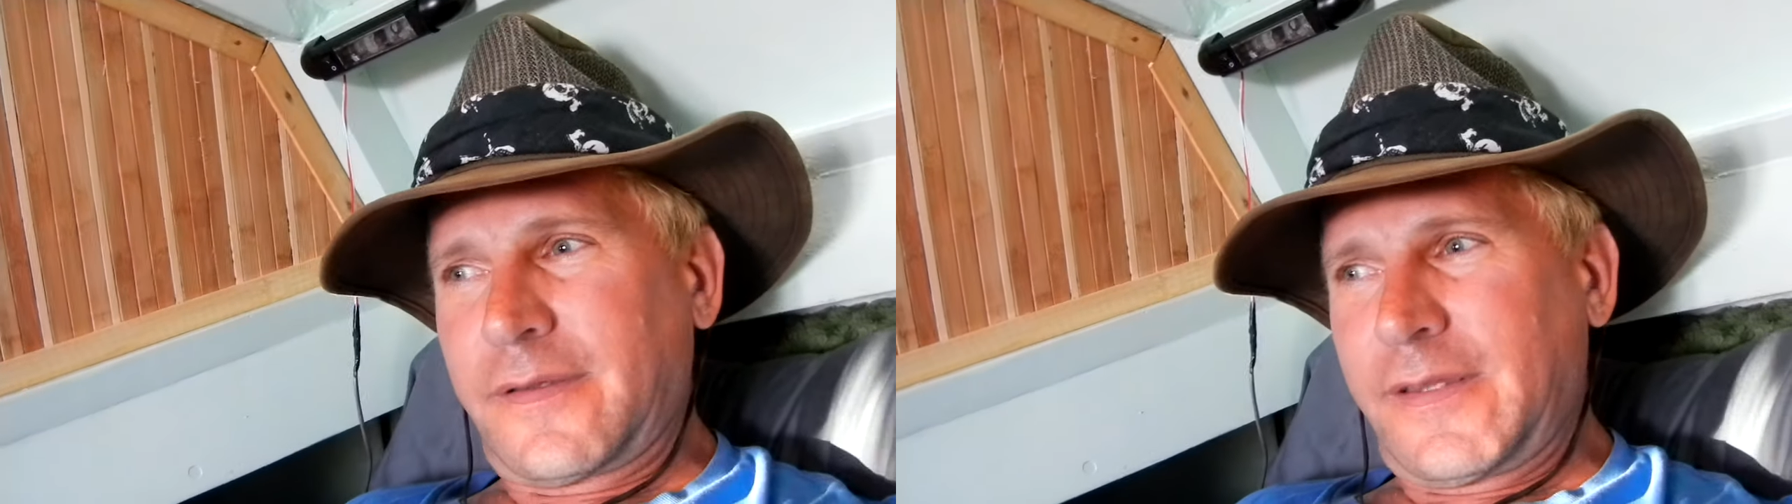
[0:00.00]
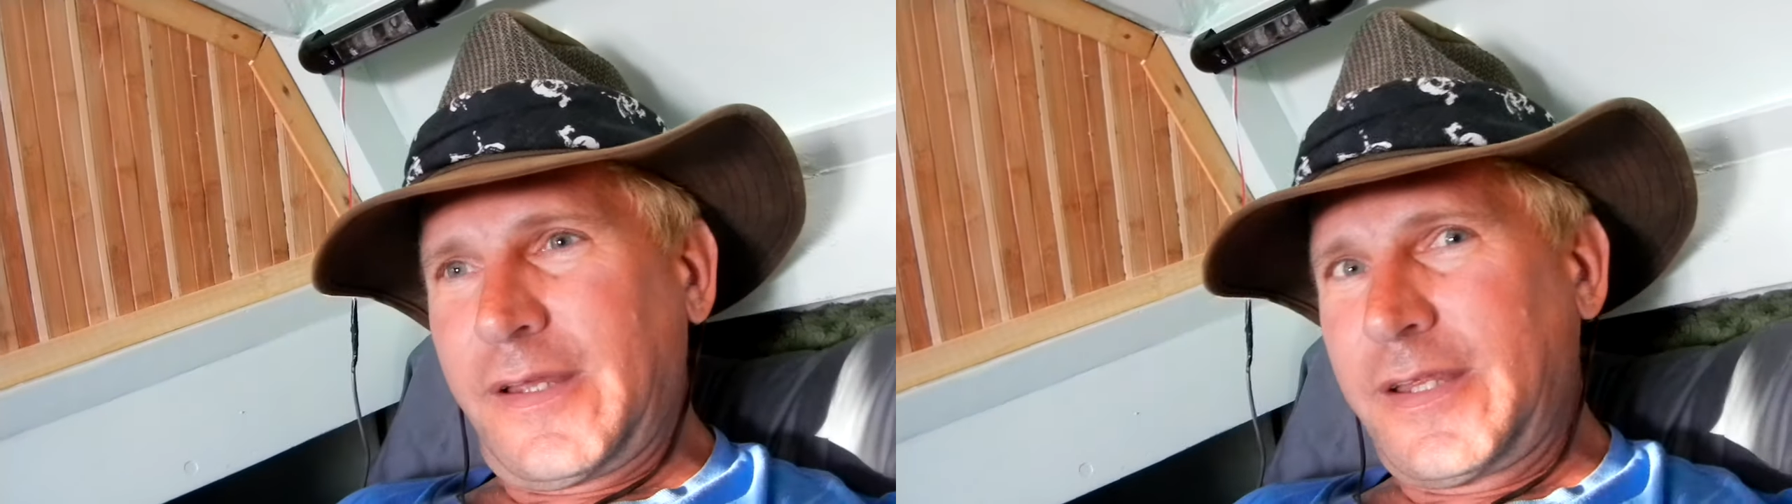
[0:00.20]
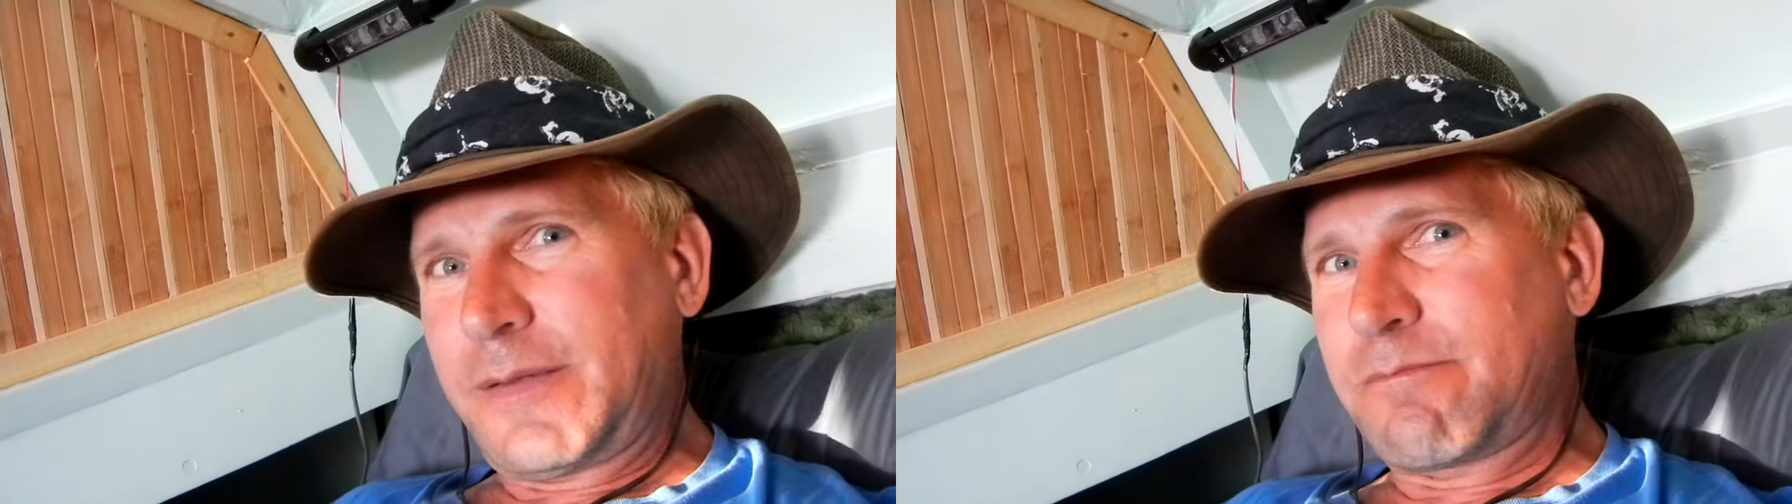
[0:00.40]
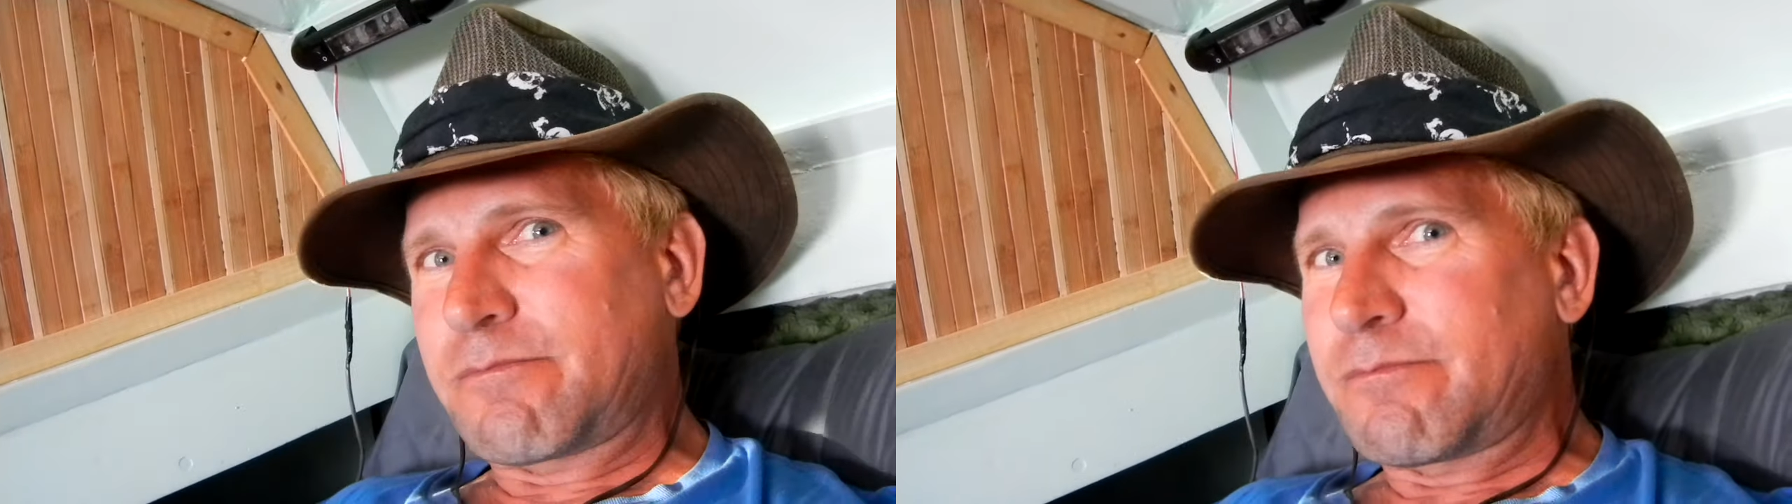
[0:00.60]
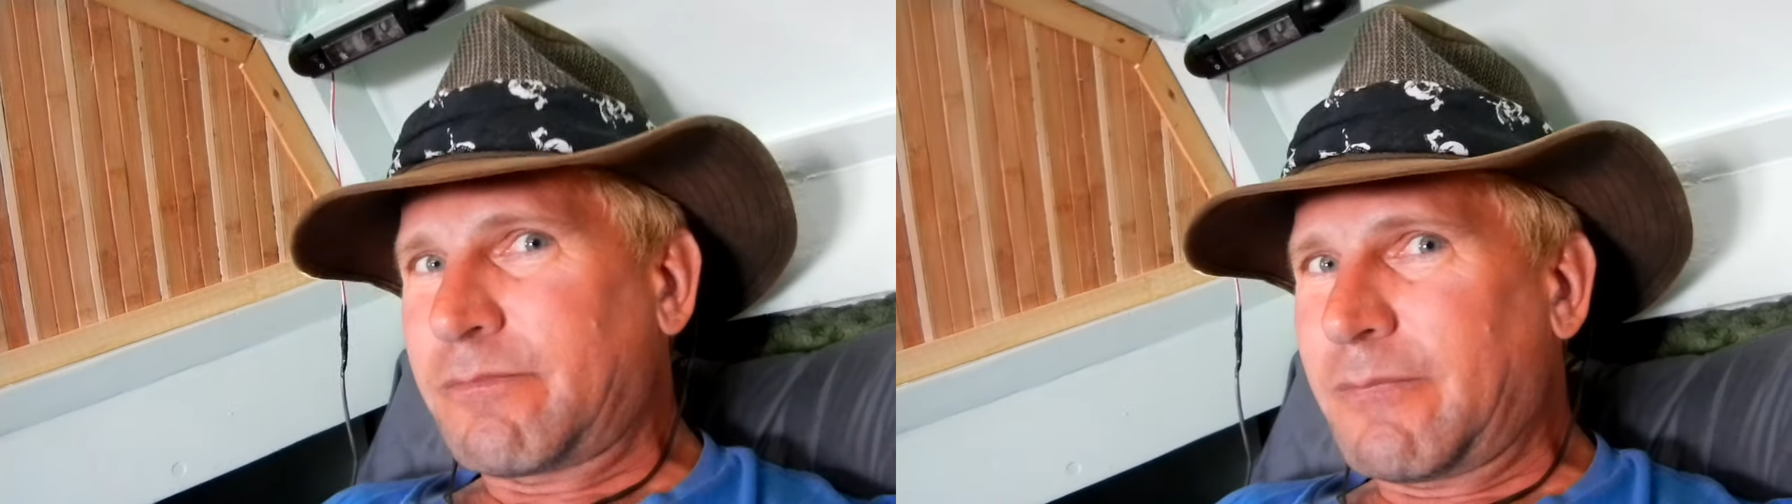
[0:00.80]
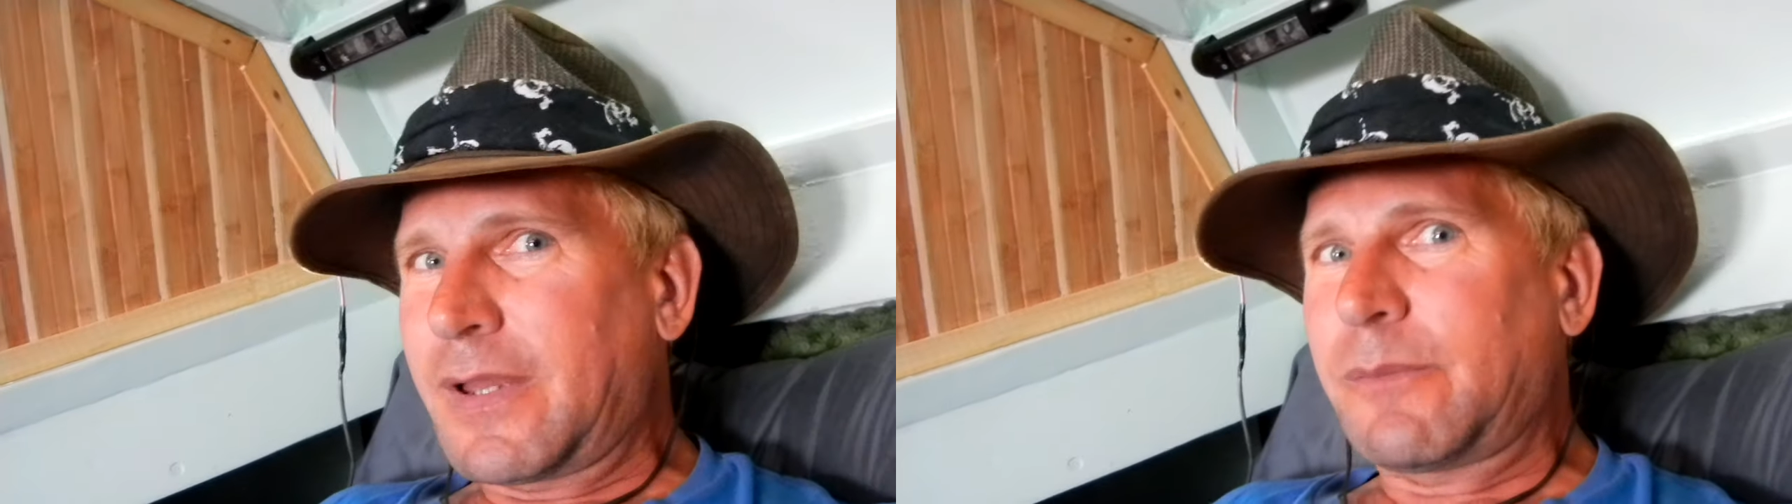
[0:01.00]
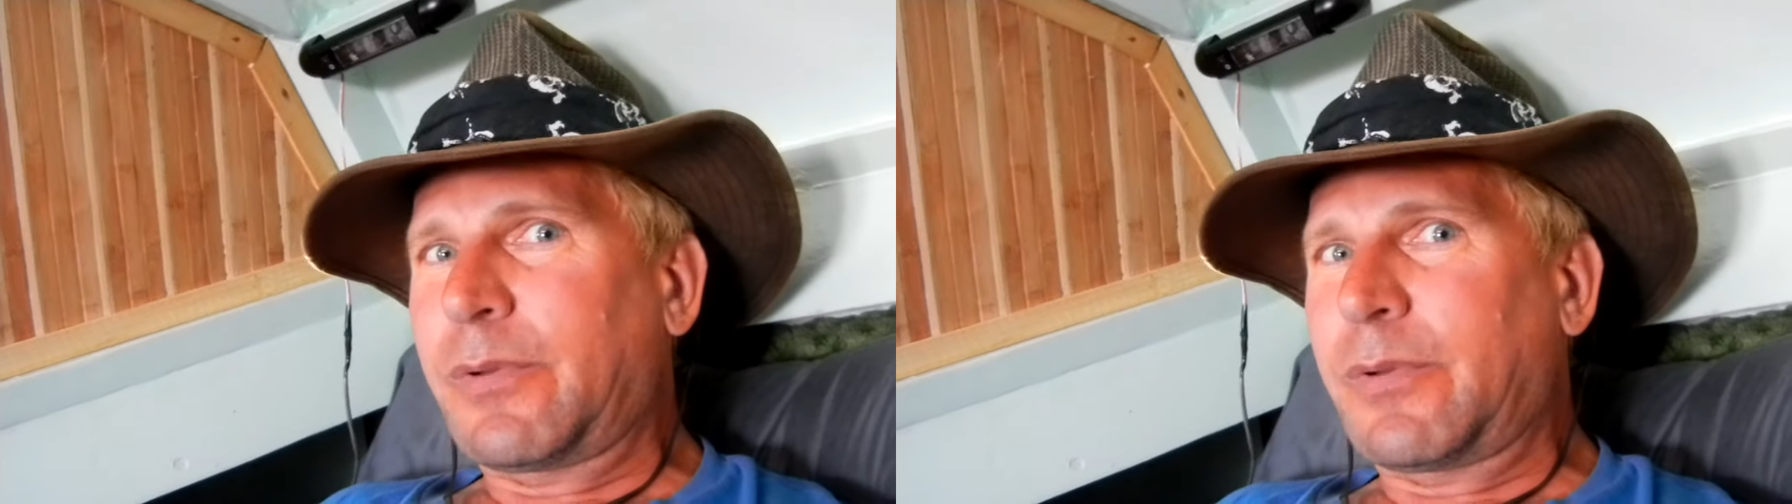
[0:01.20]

they may